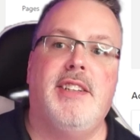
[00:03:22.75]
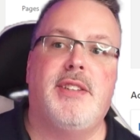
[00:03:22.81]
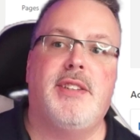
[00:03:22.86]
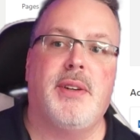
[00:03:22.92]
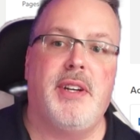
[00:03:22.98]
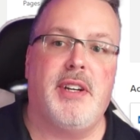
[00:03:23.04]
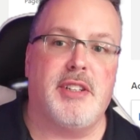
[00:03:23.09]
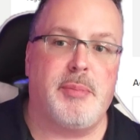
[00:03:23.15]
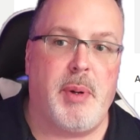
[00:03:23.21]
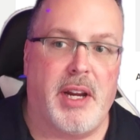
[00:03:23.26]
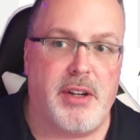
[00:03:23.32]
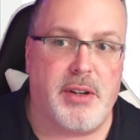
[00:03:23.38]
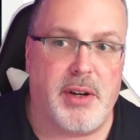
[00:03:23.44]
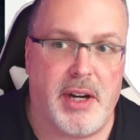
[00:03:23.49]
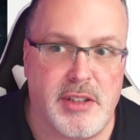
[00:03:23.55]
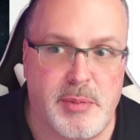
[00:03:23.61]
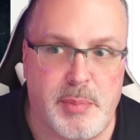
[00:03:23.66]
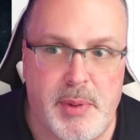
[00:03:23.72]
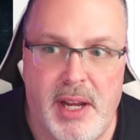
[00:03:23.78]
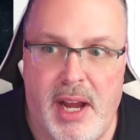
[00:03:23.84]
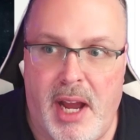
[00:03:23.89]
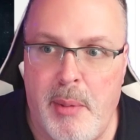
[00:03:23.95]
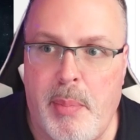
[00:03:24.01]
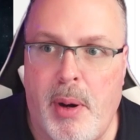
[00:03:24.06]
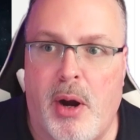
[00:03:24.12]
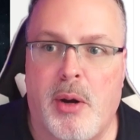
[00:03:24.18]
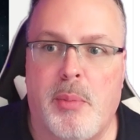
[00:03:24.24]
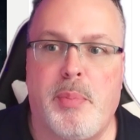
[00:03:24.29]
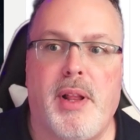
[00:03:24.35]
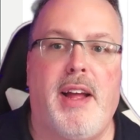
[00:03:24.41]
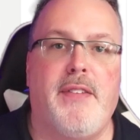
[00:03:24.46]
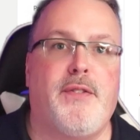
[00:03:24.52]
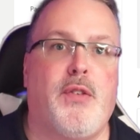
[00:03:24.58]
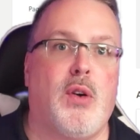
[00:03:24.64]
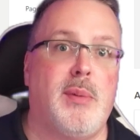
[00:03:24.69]
So here's my Kratos BI Power
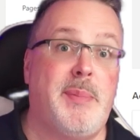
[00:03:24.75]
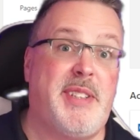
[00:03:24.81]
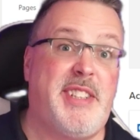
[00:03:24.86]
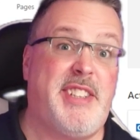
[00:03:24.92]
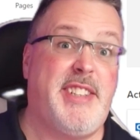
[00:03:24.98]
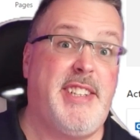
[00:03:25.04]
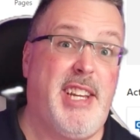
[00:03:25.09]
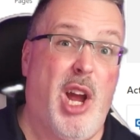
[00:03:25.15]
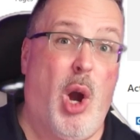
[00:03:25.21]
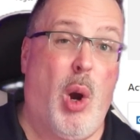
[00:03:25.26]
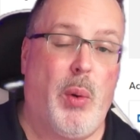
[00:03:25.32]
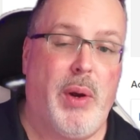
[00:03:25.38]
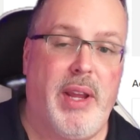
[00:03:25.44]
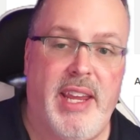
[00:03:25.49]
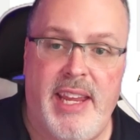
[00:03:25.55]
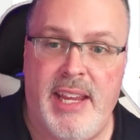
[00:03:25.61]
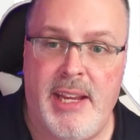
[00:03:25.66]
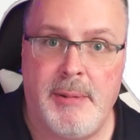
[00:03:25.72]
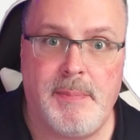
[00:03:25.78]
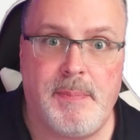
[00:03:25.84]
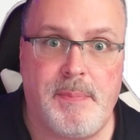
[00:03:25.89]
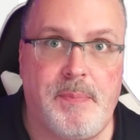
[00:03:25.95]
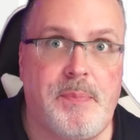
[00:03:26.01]
Platform COE.